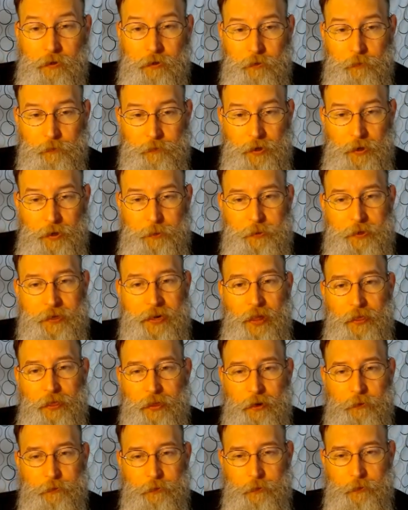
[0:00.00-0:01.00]
now that
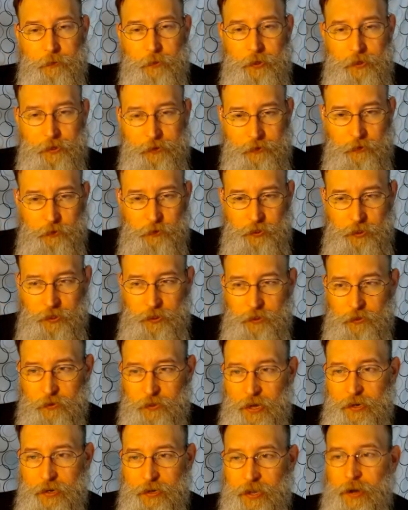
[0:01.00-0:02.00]
I reread it,
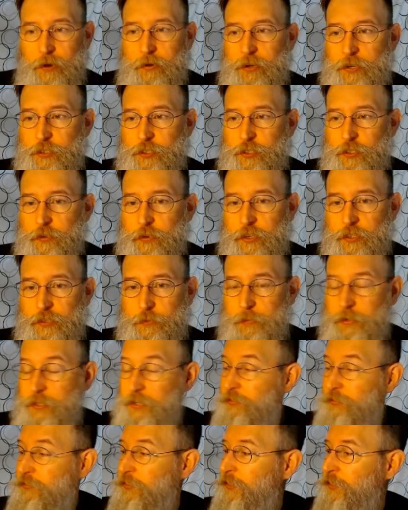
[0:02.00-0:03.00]
that issue hits me
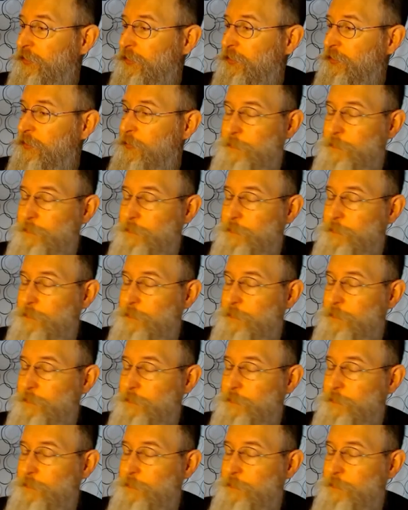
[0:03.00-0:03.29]
differently.